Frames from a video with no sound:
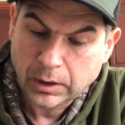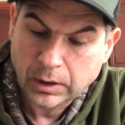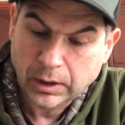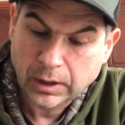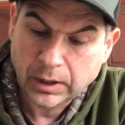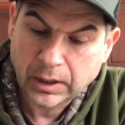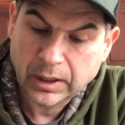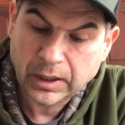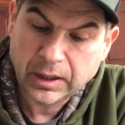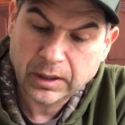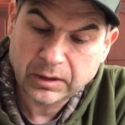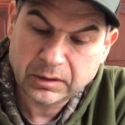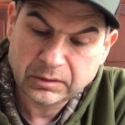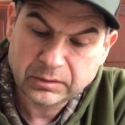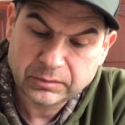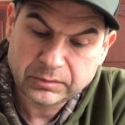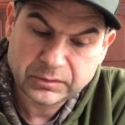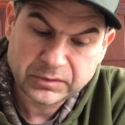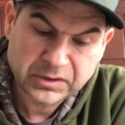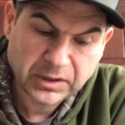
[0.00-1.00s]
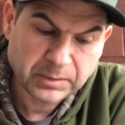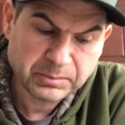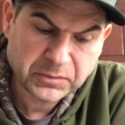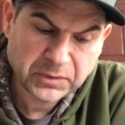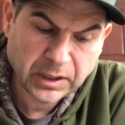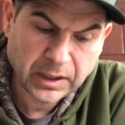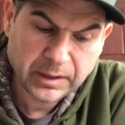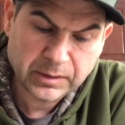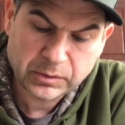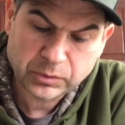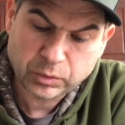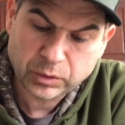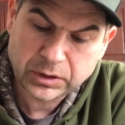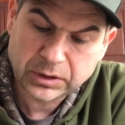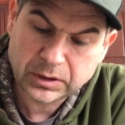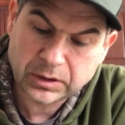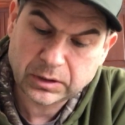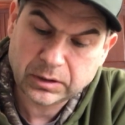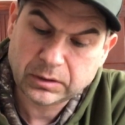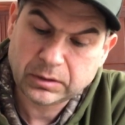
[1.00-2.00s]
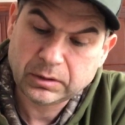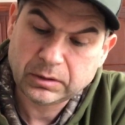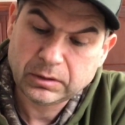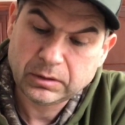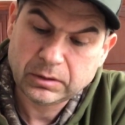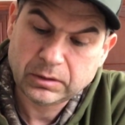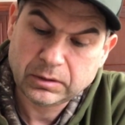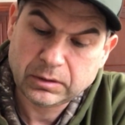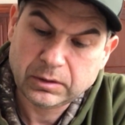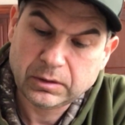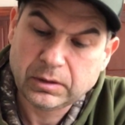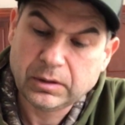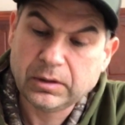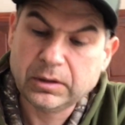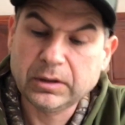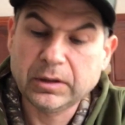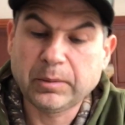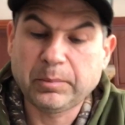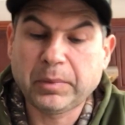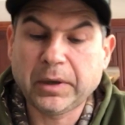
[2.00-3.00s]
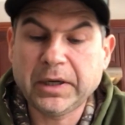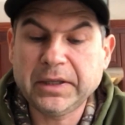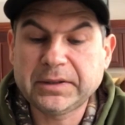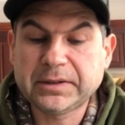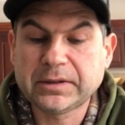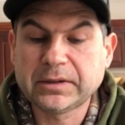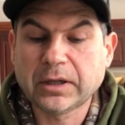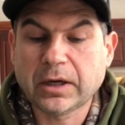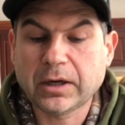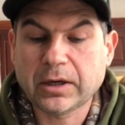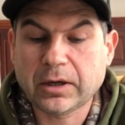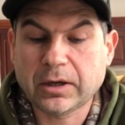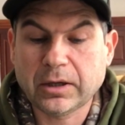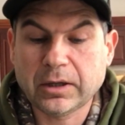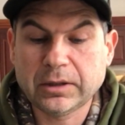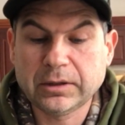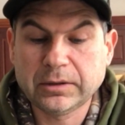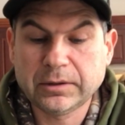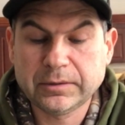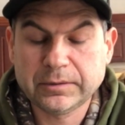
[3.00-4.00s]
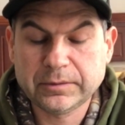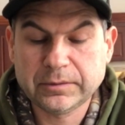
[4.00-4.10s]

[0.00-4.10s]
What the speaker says: And sometimes when the bite's not on